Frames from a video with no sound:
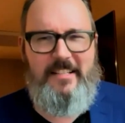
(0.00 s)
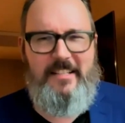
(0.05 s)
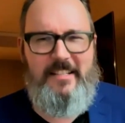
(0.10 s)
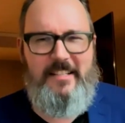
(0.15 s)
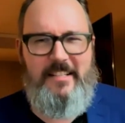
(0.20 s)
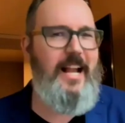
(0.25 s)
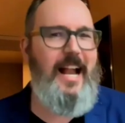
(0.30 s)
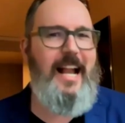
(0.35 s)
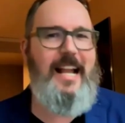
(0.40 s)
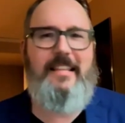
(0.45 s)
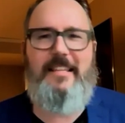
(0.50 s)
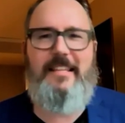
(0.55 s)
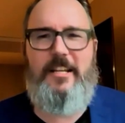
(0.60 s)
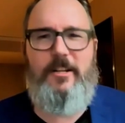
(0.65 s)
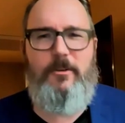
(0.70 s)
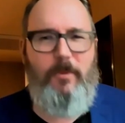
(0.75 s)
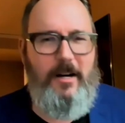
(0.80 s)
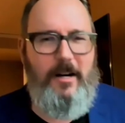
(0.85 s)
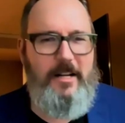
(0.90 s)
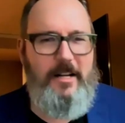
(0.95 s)
that does almost
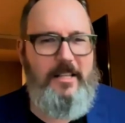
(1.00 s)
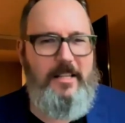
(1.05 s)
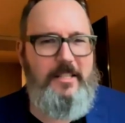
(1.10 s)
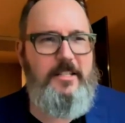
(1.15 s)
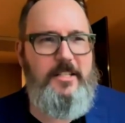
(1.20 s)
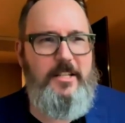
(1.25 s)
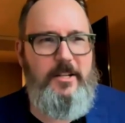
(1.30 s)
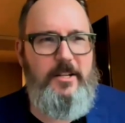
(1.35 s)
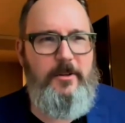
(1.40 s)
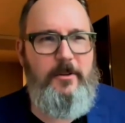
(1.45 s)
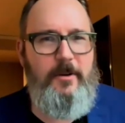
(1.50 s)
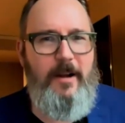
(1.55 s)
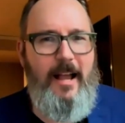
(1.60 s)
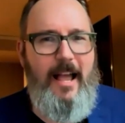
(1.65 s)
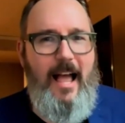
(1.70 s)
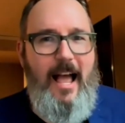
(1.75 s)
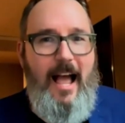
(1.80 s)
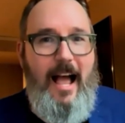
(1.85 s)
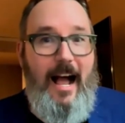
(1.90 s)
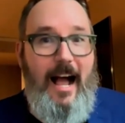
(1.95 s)
anything you'd want it to do.
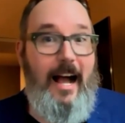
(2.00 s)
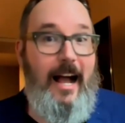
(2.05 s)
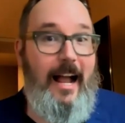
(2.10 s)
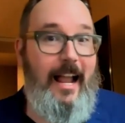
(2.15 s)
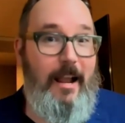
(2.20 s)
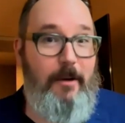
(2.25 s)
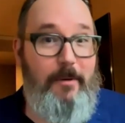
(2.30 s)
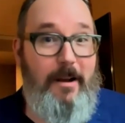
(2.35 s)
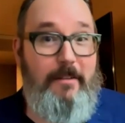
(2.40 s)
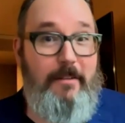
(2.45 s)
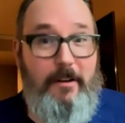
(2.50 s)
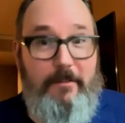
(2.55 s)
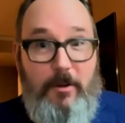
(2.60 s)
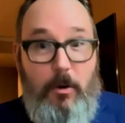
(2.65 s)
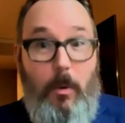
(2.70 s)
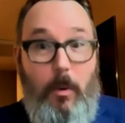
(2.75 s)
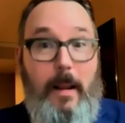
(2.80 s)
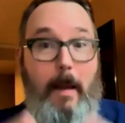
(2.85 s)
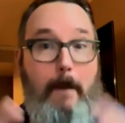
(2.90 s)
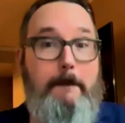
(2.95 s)
However,
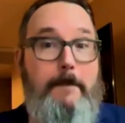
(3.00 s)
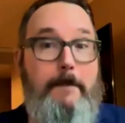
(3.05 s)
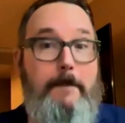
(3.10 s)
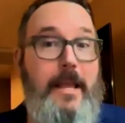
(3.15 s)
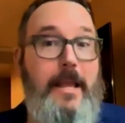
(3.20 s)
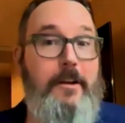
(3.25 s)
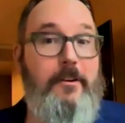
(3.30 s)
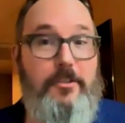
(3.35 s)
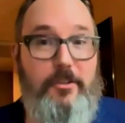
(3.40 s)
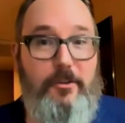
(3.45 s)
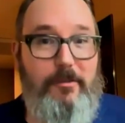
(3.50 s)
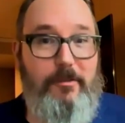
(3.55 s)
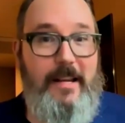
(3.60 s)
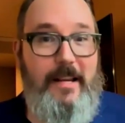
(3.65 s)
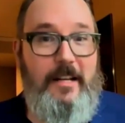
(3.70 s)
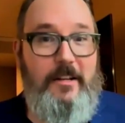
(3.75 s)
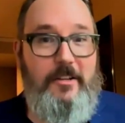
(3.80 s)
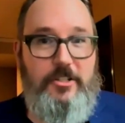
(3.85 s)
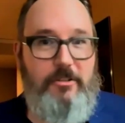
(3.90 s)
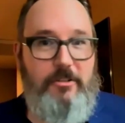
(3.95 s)
if you want a bigger
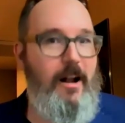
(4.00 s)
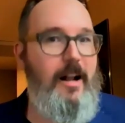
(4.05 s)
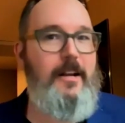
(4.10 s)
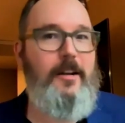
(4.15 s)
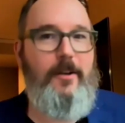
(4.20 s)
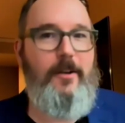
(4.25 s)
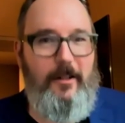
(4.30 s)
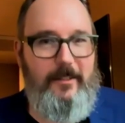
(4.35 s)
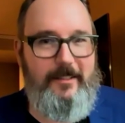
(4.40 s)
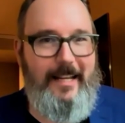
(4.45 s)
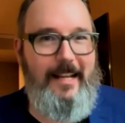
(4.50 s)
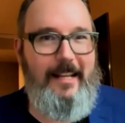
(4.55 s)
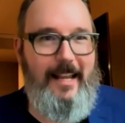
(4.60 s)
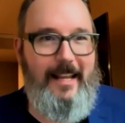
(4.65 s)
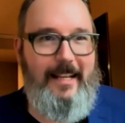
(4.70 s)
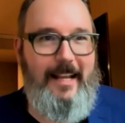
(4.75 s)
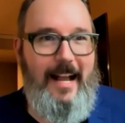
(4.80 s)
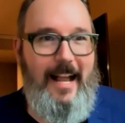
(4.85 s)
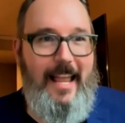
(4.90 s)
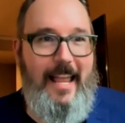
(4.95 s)
screen because you're on it all day
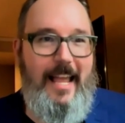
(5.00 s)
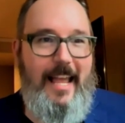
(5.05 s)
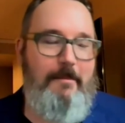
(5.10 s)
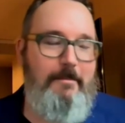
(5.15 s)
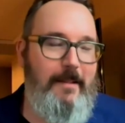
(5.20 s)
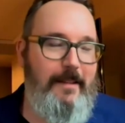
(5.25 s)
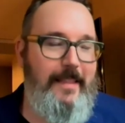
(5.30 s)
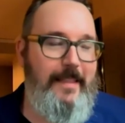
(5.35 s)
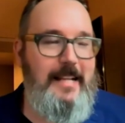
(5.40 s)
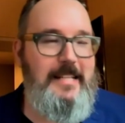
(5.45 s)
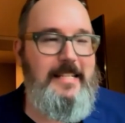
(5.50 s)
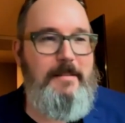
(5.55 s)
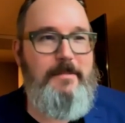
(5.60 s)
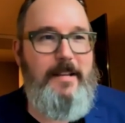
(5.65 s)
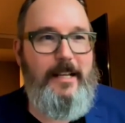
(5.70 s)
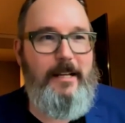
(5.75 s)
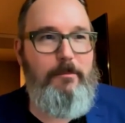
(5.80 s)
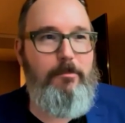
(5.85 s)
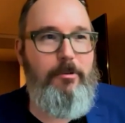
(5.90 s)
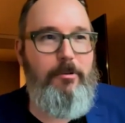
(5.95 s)
like I am, that
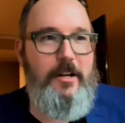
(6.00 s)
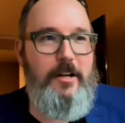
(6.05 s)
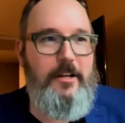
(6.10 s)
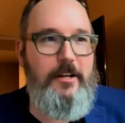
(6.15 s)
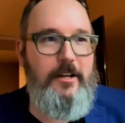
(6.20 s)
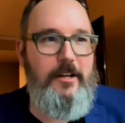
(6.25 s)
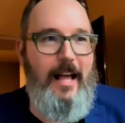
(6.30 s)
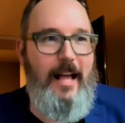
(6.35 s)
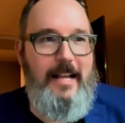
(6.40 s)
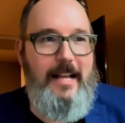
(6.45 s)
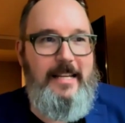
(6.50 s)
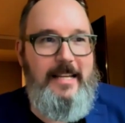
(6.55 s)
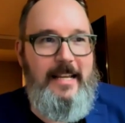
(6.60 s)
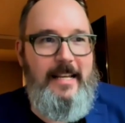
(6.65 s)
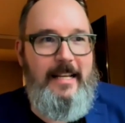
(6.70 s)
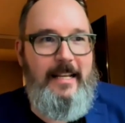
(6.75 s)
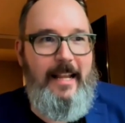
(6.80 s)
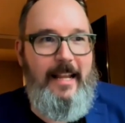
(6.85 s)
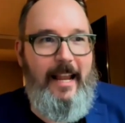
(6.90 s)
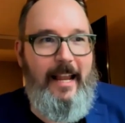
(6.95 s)
seems like a pretty good
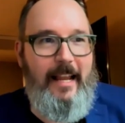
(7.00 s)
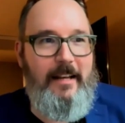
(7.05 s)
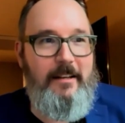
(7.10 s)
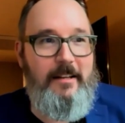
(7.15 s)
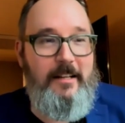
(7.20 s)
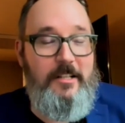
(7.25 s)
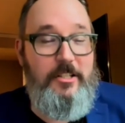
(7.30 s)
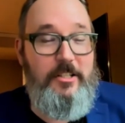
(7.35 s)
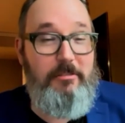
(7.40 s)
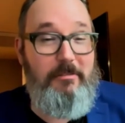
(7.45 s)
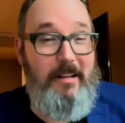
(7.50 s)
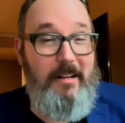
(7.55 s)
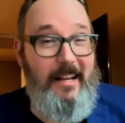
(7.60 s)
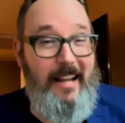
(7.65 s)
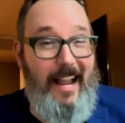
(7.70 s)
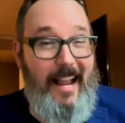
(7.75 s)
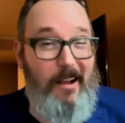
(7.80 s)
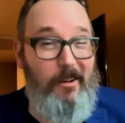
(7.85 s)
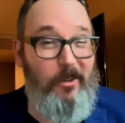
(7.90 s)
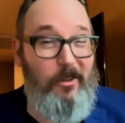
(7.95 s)
idea. And
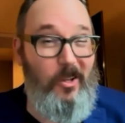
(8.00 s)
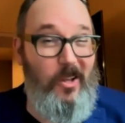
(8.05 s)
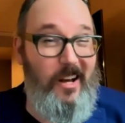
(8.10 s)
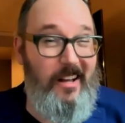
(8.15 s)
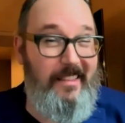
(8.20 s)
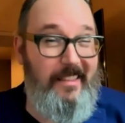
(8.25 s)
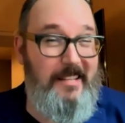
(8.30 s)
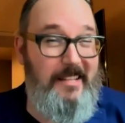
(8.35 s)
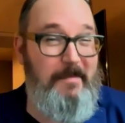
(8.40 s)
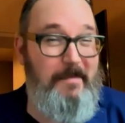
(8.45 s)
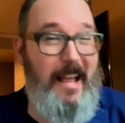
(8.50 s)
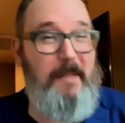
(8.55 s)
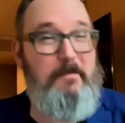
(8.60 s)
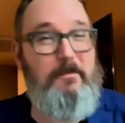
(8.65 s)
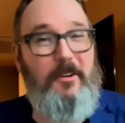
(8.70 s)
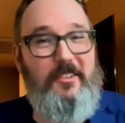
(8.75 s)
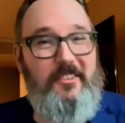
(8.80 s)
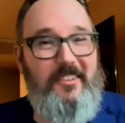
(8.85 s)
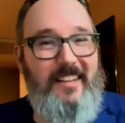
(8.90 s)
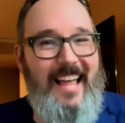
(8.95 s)
considering how long these
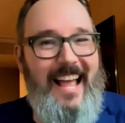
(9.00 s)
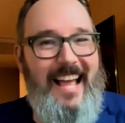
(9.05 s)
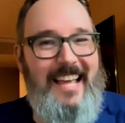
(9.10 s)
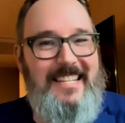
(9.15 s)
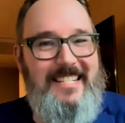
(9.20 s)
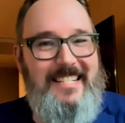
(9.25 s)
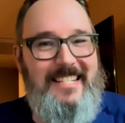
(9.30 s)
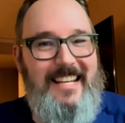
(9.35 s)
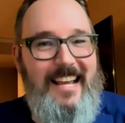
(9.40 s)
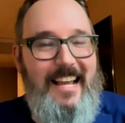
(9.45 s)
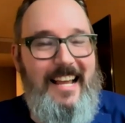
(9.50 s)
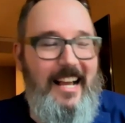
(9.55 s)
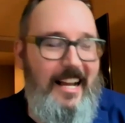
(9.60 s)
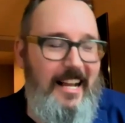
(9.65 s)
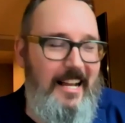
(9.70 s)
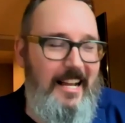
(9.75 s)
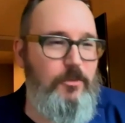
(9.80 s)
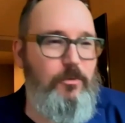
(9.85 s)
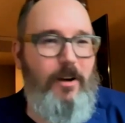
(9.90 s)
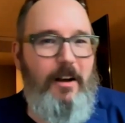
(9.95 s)
MacBooks last,
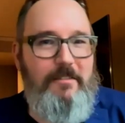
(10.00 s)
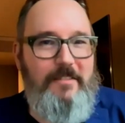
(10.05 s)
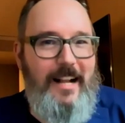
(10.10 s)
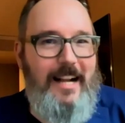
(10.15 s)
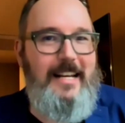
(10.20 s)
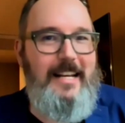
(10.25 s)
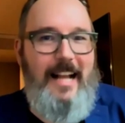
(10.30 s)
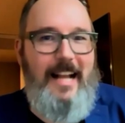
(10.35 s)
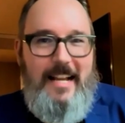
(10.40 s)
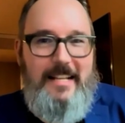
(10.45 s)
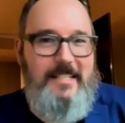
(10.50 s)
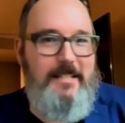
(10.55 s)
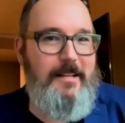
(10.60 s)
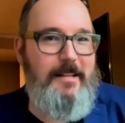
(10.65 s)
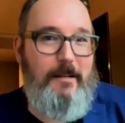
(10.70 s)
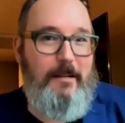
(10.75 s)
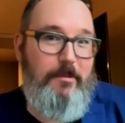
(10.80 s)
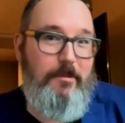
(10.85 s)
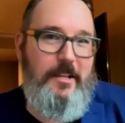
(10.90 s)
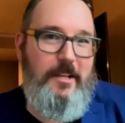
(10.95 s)
$1,299
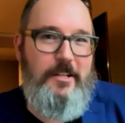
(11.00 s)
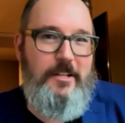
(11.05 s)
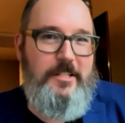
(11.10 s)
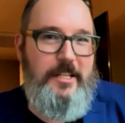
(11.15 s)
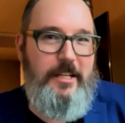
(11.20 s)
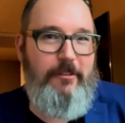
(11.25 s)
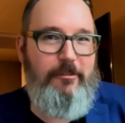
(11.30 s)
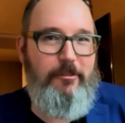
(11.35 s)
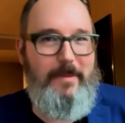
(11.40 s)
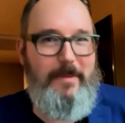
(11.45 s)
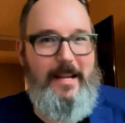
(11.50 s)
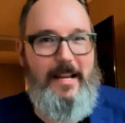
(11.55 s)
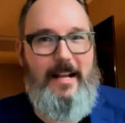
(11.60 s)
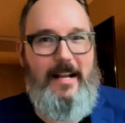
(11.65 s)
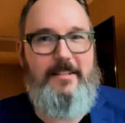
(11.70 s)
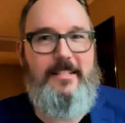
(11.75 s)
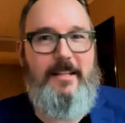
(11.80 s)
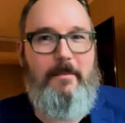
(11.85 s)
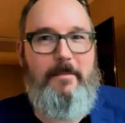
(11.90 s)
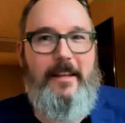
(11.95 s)
seems like a pretty good deal for
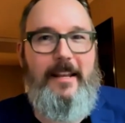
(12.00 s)
me on